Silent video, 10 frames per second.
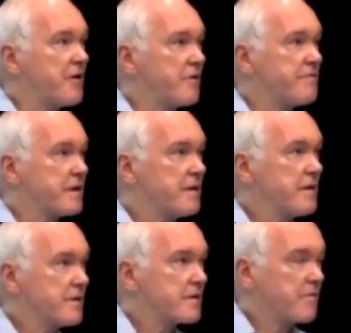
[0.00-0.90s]
Irving,
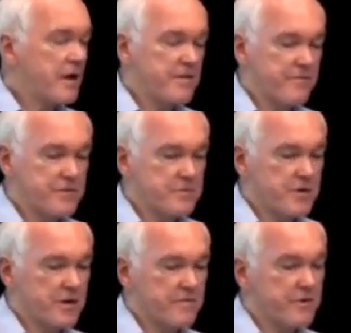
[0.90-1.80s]
the Quran, the first
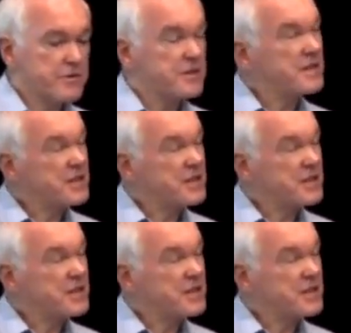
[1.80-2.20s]
American version.